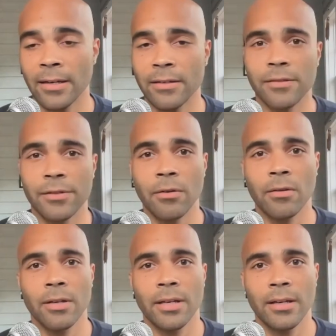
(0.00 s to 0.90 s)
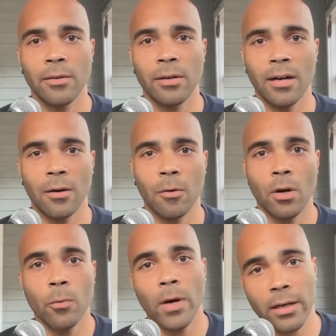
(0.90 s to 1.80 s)
is certainly
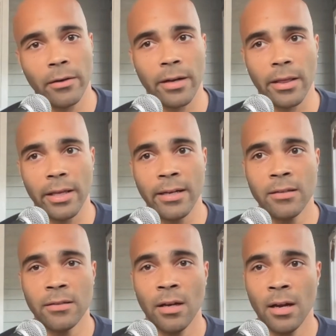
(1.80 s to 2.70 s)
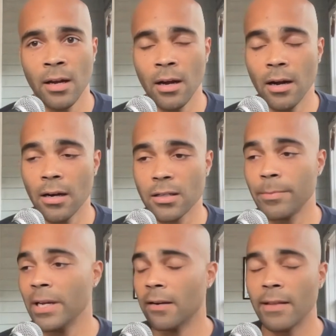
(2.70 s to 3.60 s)
one way to look at things.
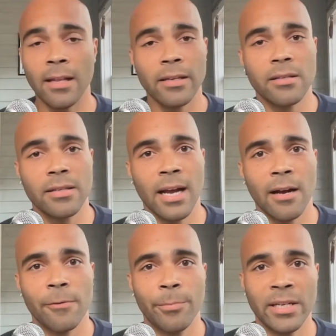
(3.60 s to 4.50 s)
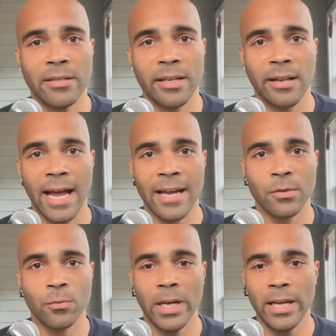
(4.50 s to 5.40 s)
Speaking of that, let's see how your picks did
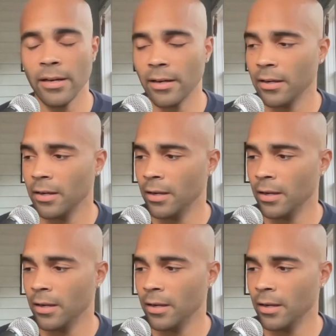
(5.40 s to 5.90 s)
last week.